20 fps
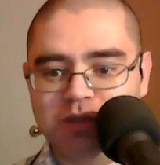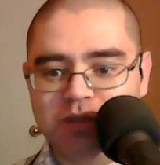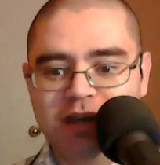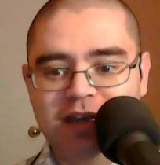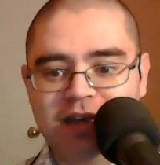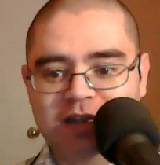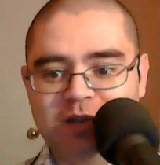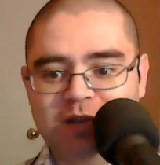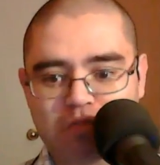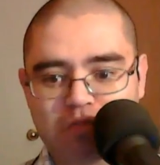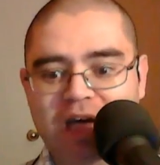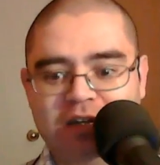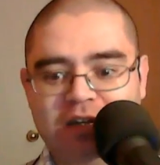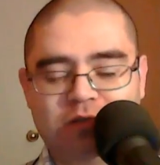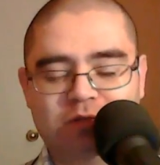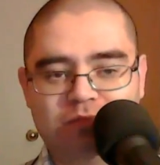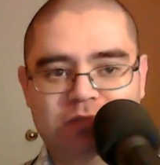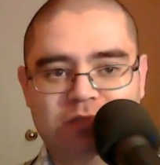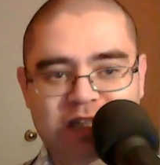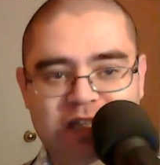It's
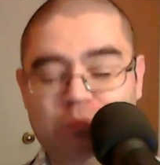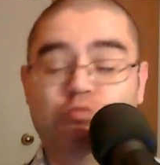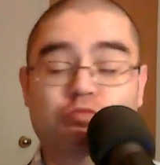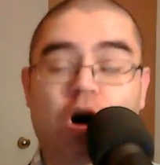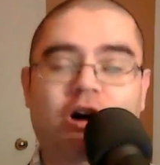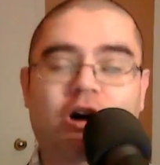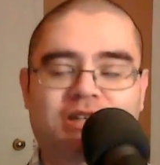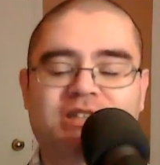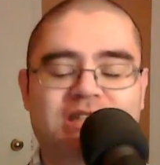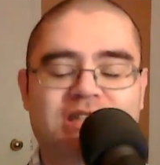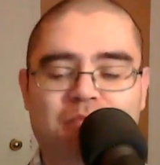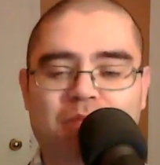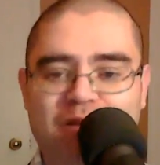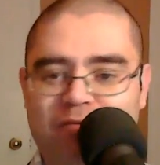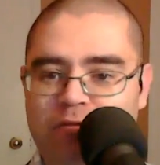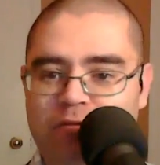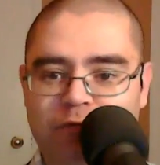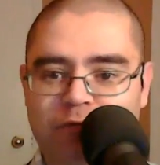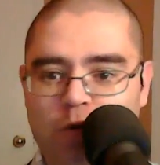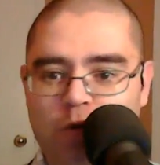honestly
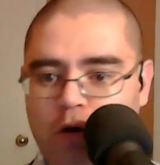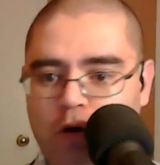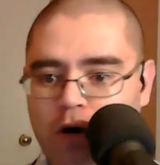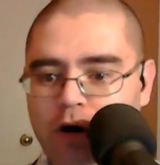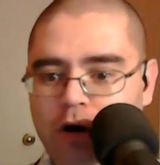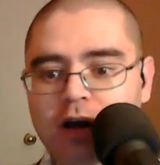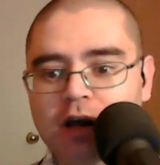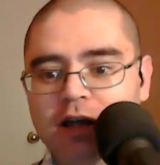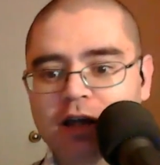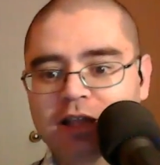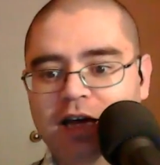meant for 4.